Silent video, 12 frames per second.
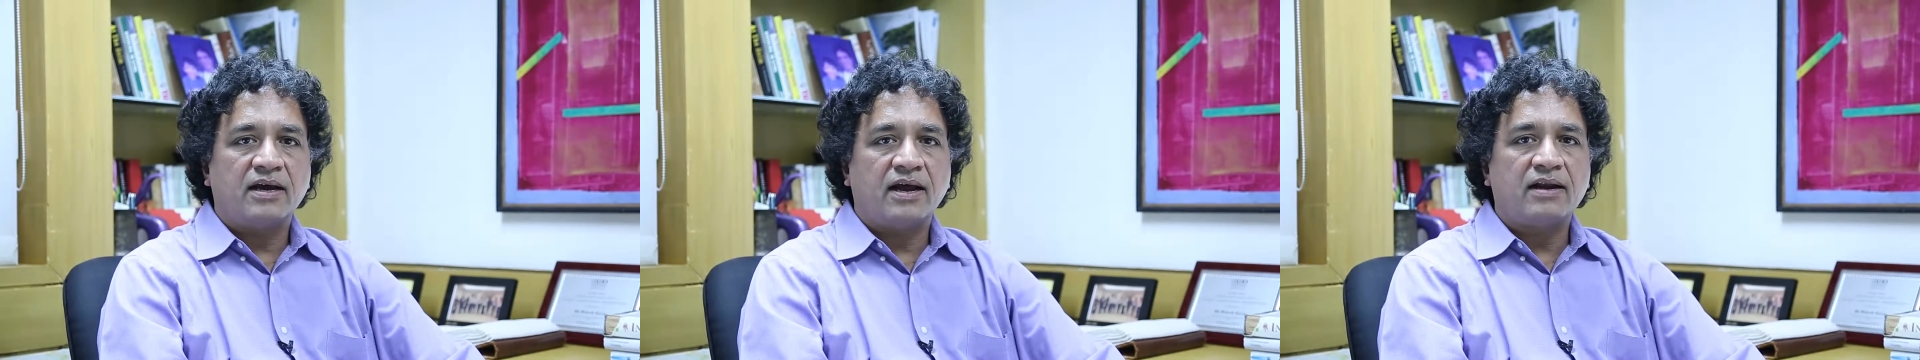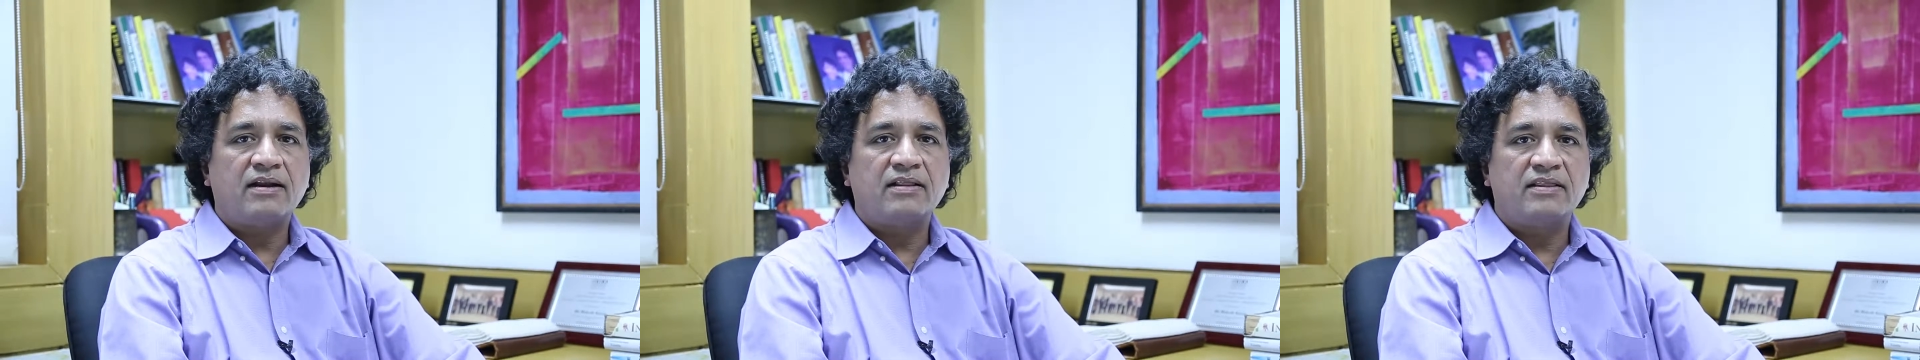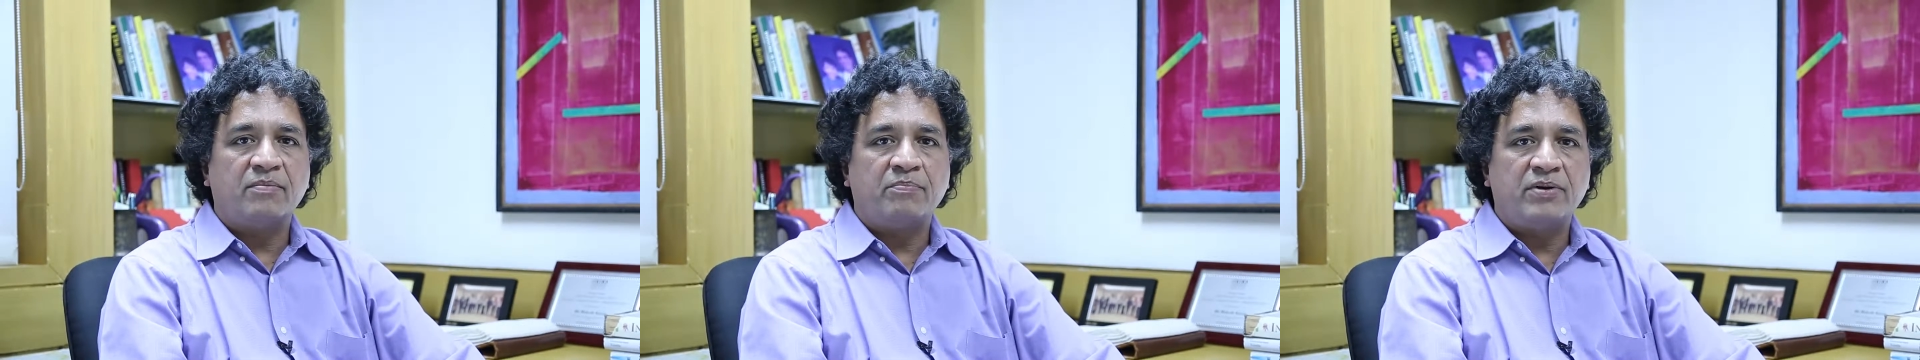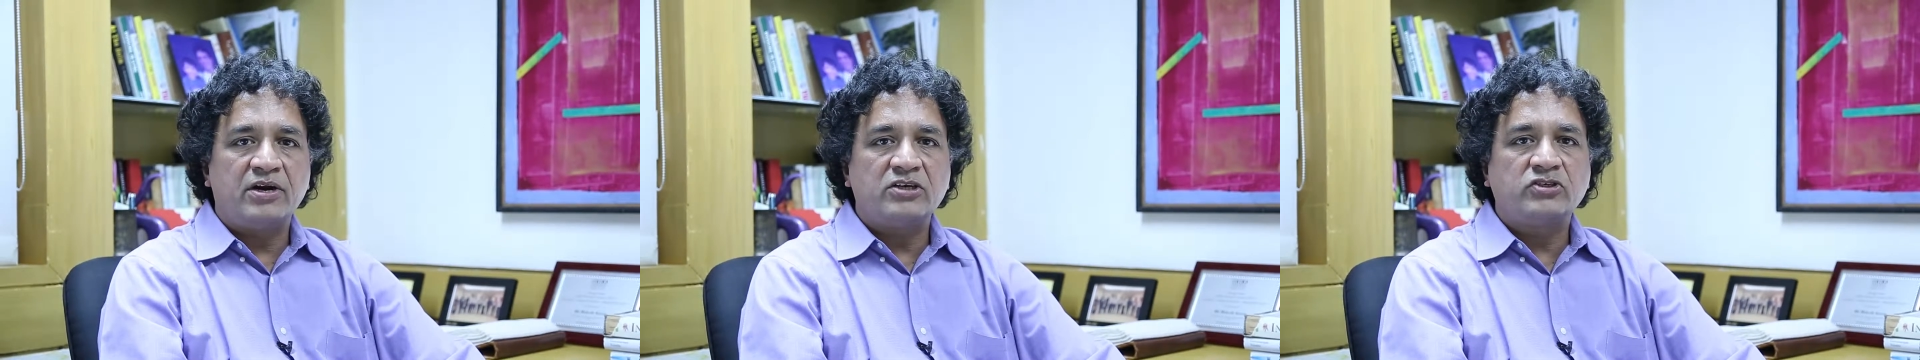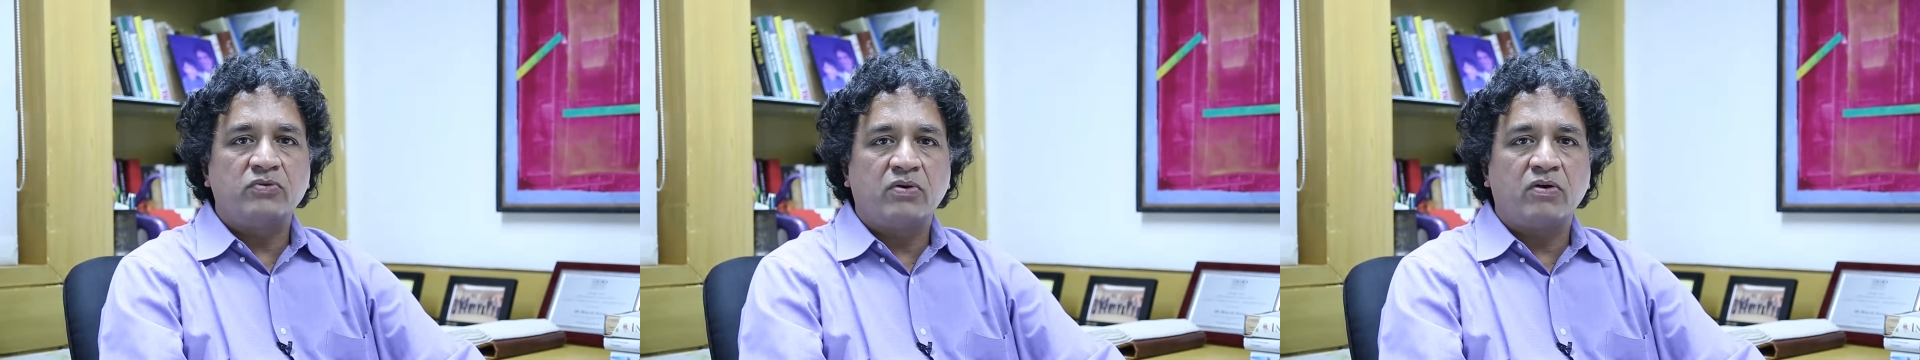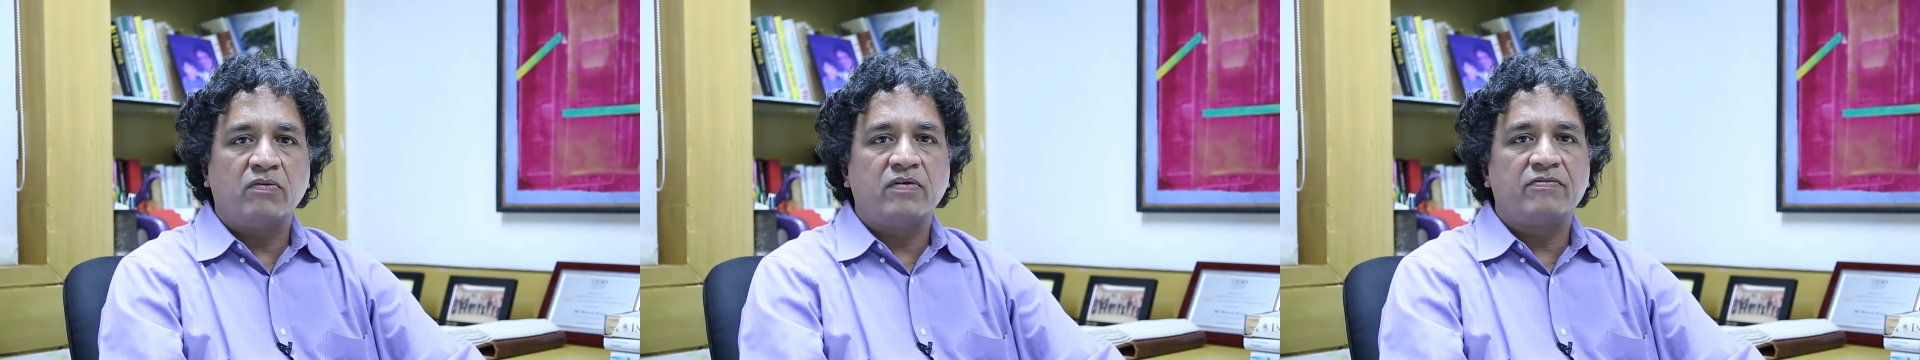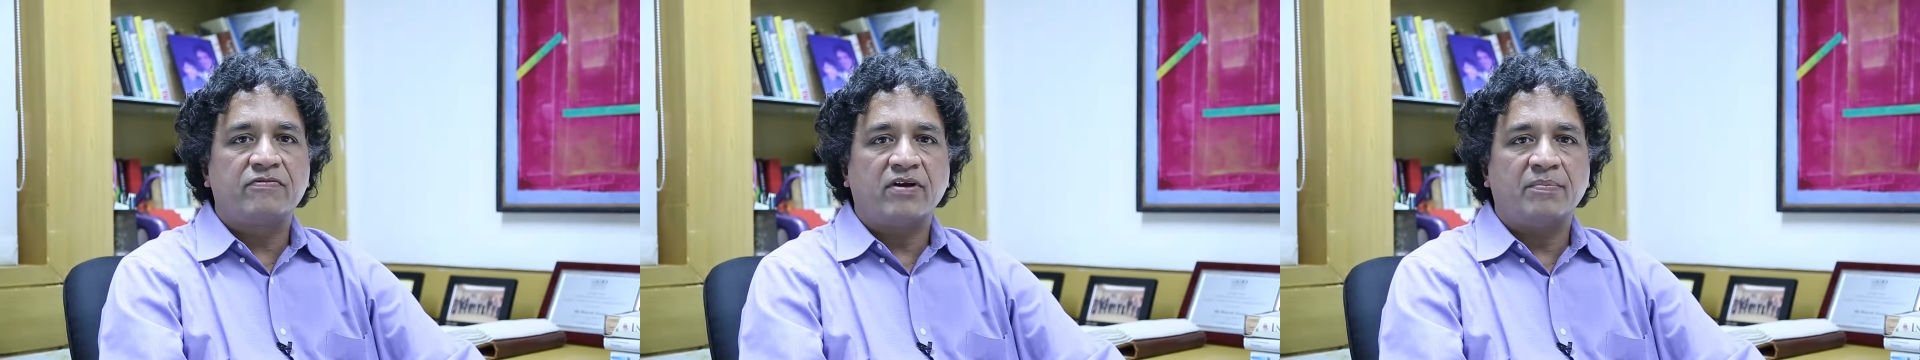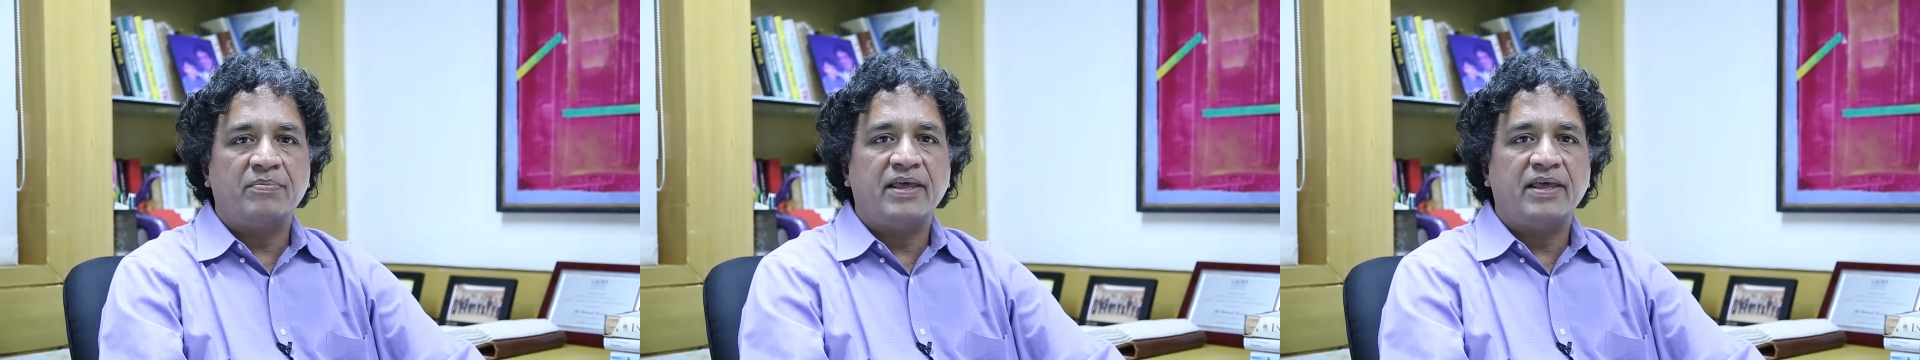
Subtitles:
until the British took over from